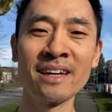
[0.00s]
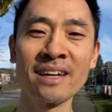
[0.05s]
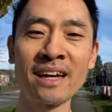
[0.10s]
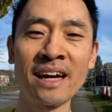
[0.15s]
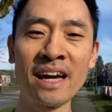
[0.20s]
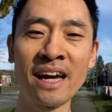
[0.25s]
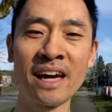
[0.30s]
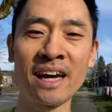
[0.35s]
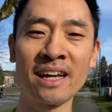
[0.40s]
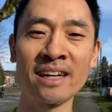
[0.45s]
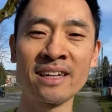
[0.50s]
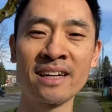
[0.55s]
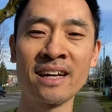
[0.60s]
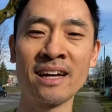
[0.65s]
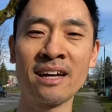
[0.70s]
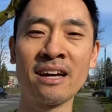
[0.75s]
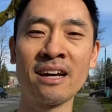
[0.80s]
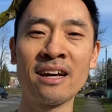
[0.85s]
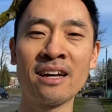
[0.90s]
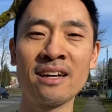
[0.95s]
And
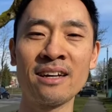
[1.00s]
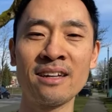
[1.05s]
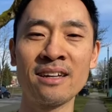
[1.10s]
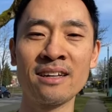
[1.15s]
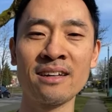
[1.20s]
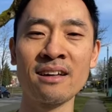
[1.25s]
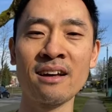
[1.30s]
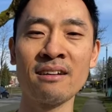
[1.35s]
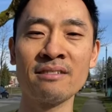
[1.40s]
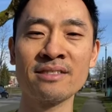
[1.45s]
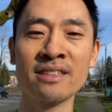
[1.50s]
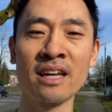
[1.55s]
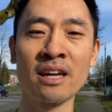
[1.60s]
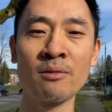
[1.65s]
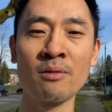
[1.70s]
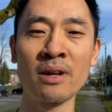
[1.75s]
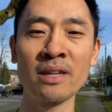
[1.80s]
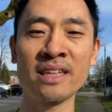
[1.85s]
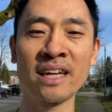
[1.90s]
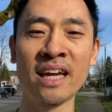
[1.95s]
uh, obviously I
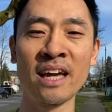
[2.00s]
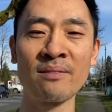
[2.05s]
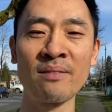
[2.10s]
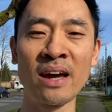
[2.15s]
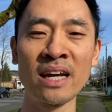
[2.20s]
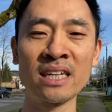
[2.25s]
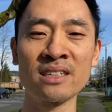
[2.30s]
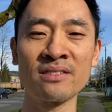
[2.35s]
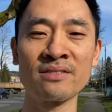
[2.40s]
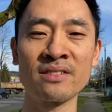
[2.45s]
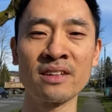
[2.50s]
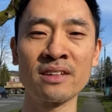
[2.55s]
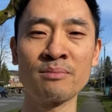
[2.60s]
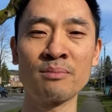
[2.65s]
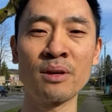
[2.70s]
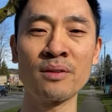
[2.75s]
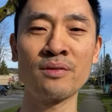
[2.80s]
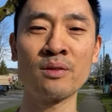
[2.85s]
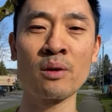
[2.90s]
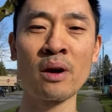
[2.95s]
want to take advantage of the
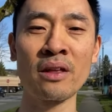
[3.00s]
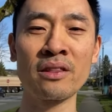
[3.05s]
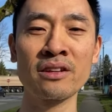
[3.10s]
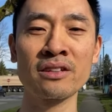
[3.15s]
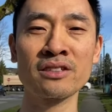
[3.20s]
beautiful weather,